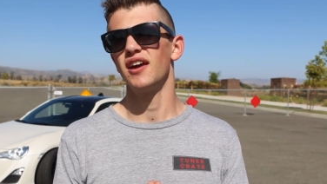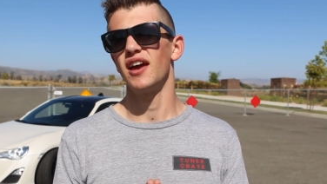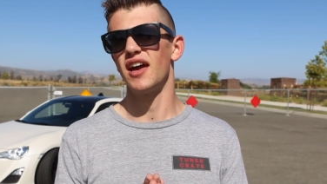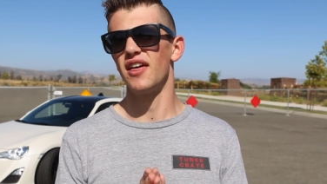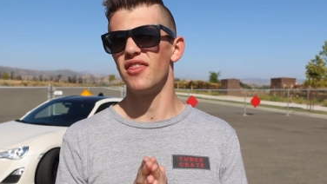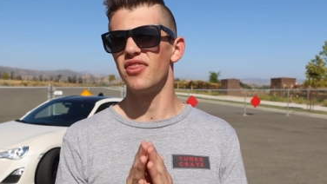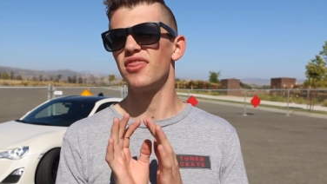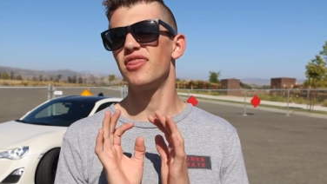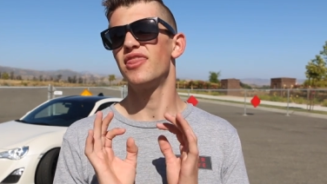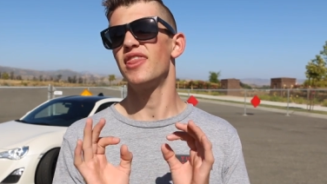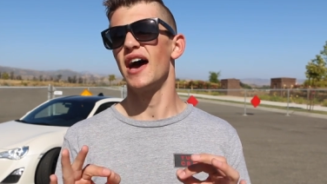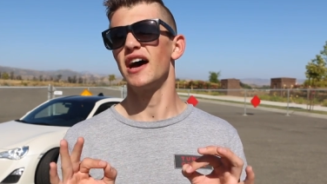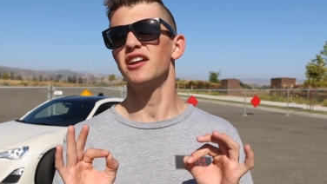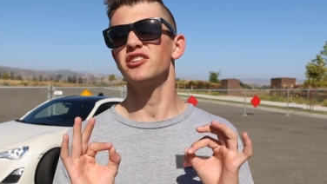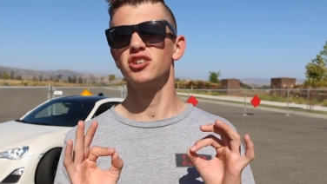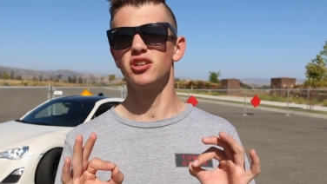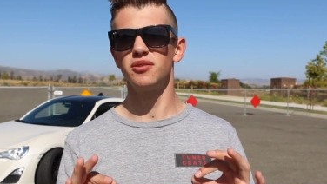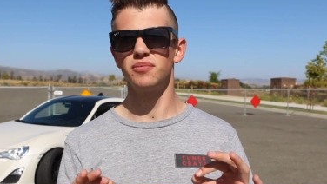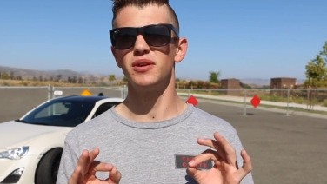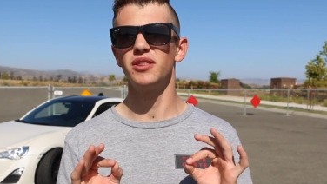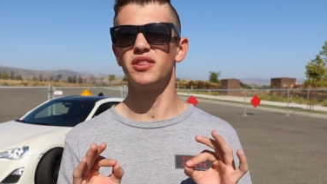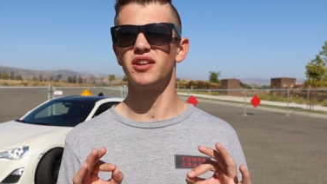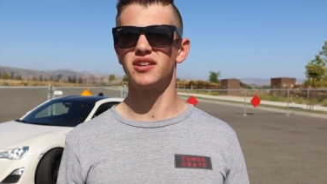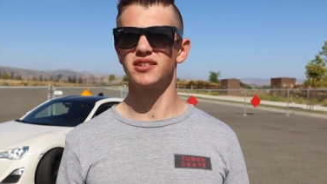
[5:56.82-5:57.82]
and that
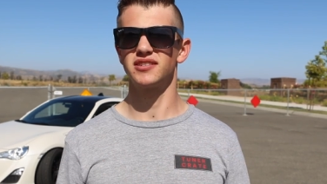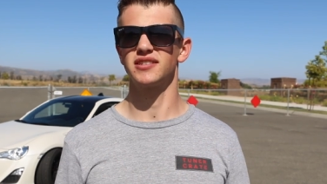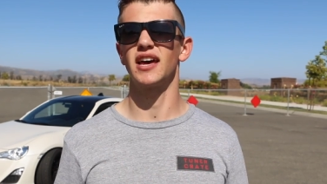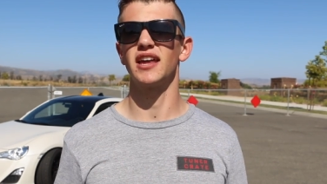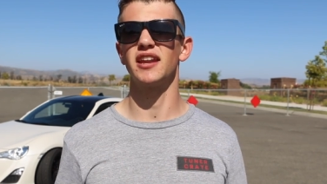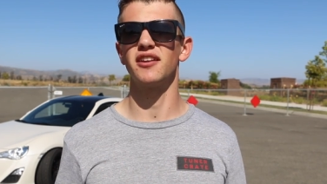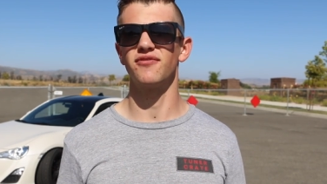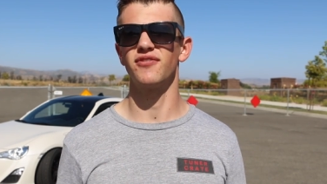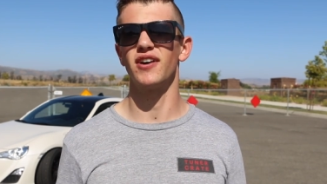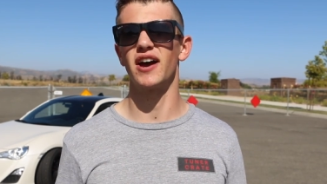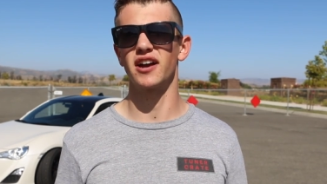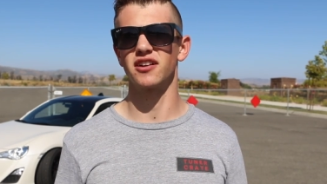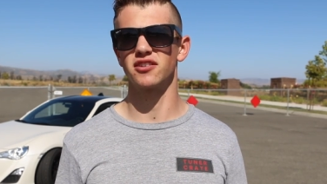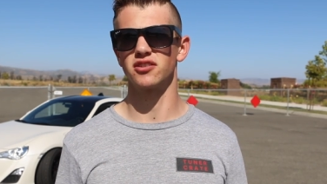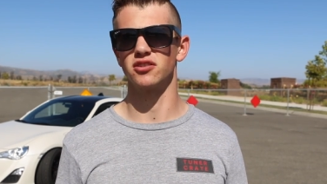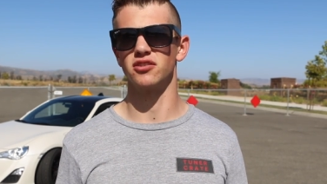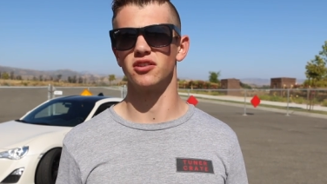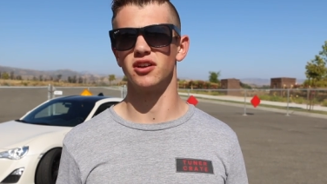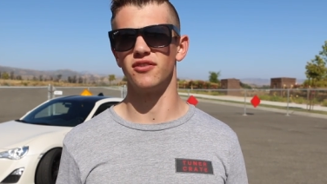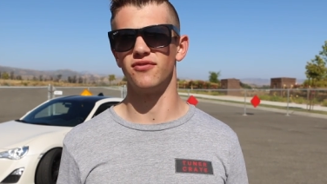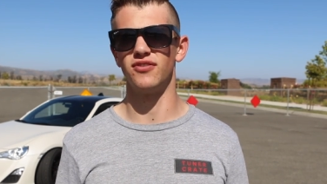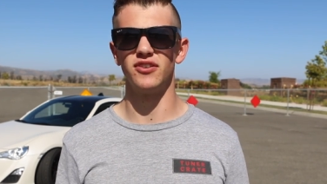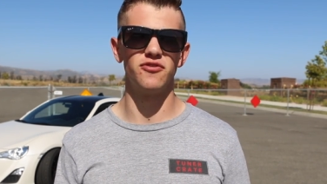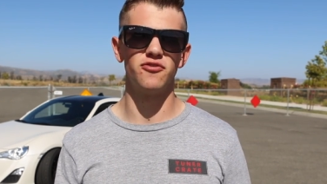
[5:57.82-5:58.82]
should be the deciding
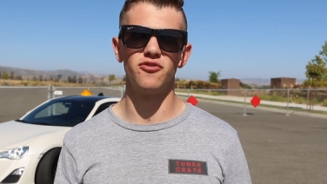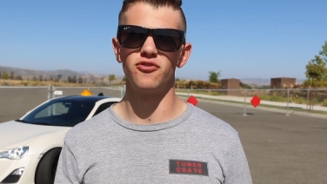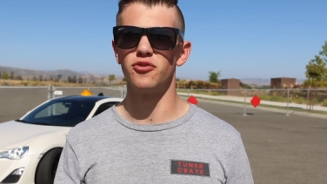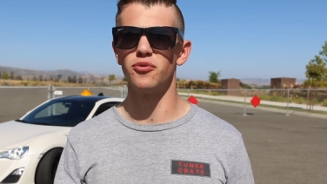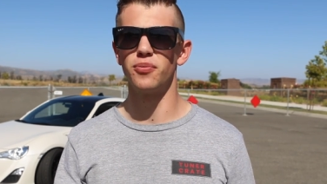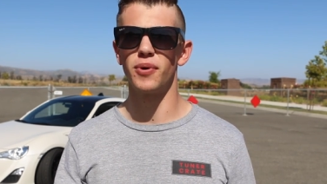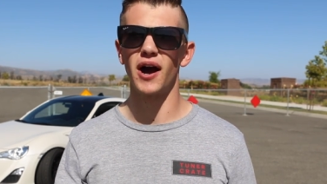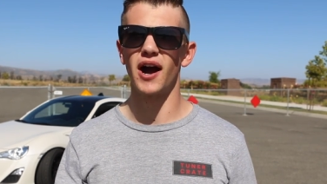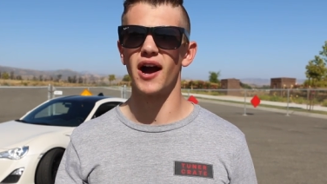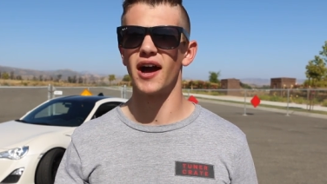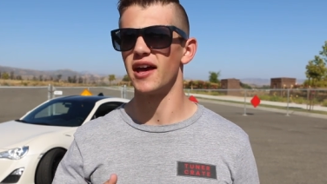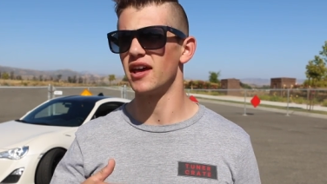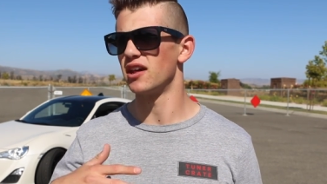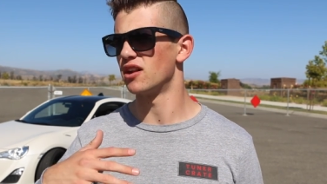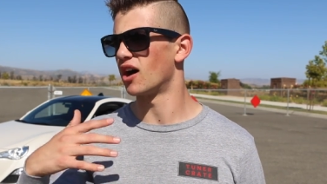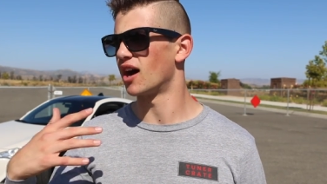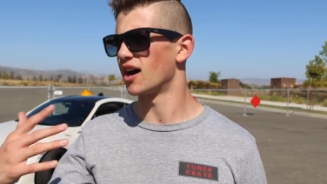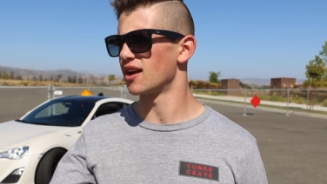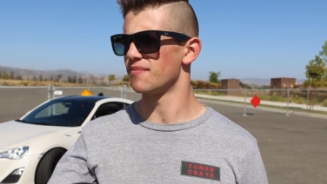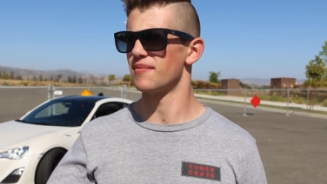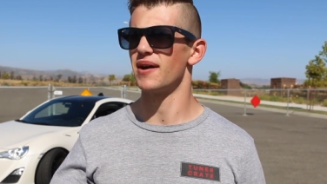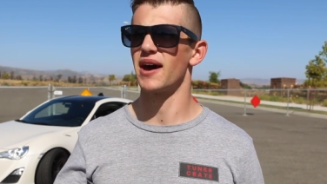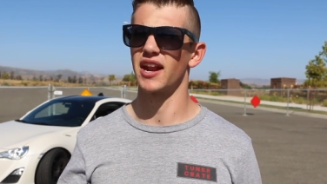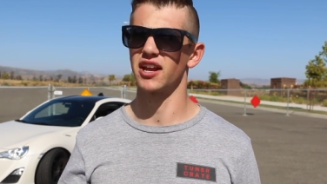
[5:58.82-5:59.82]
factor if you buy an
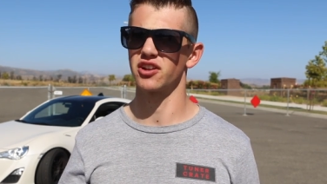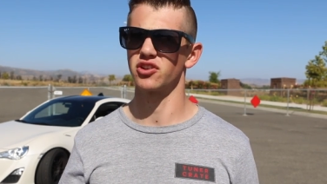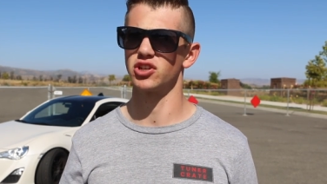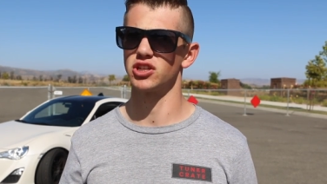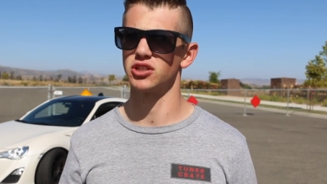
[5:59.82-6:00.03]
automatic